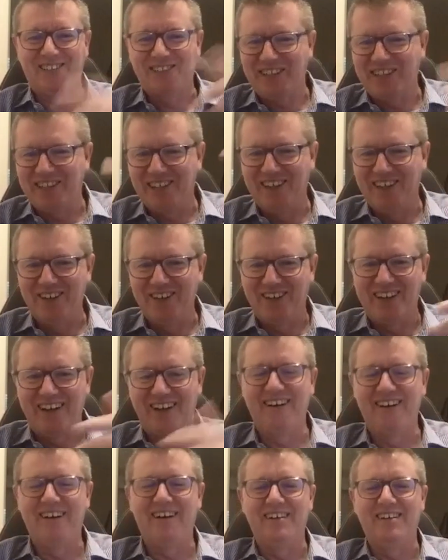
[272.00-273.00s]
ticking along
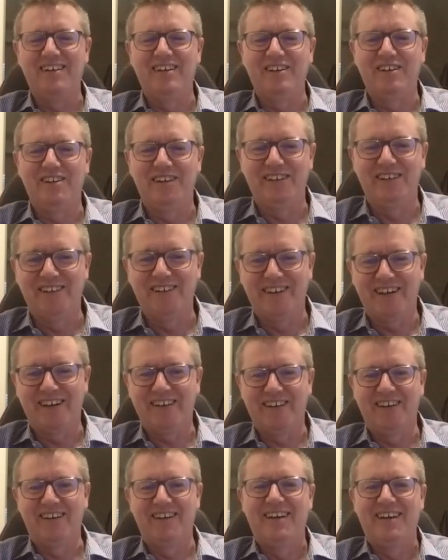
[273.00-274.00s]
going, oh, yeah,
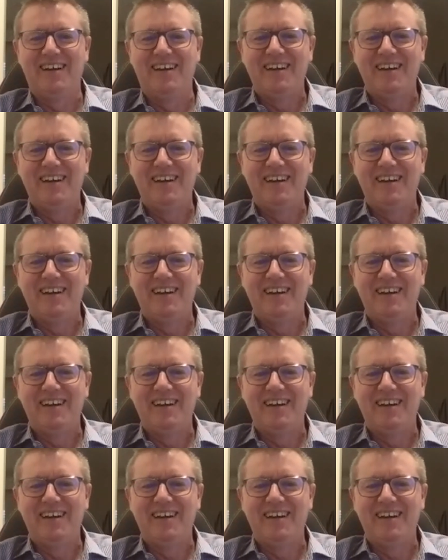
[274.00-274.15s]
okay.